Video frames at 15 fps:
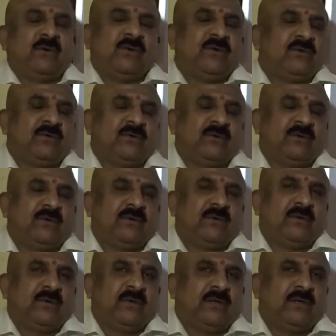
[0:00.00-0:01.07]
I told
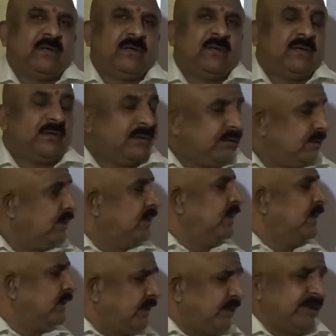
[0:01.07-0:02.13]
you
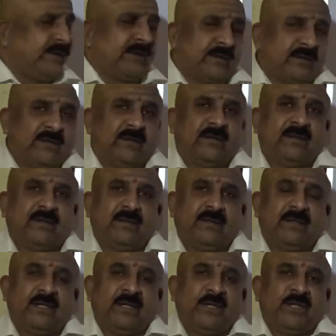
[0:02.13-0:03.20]
earlier,
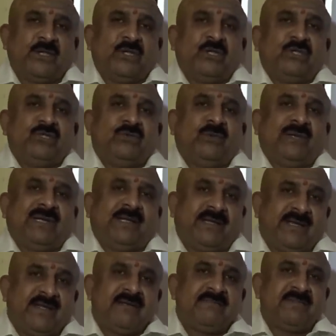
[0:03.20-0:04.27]
you
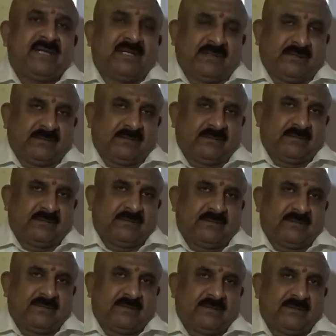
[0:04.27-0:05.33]
will gain money
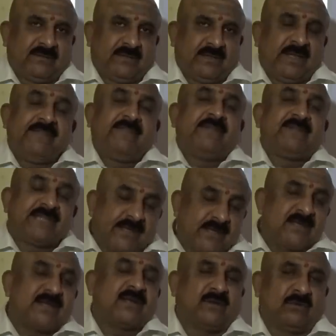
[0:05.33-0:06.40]
in the
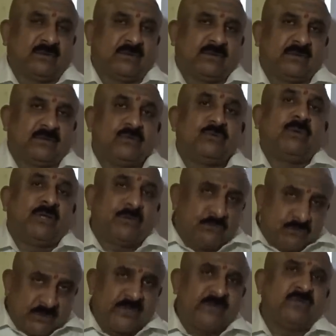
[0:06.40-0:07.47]
second round,
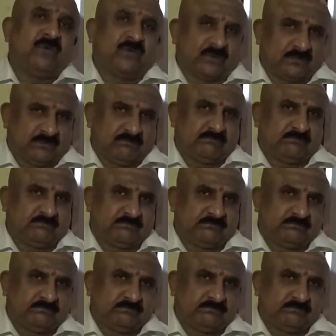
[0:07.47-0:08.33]
12 to 24.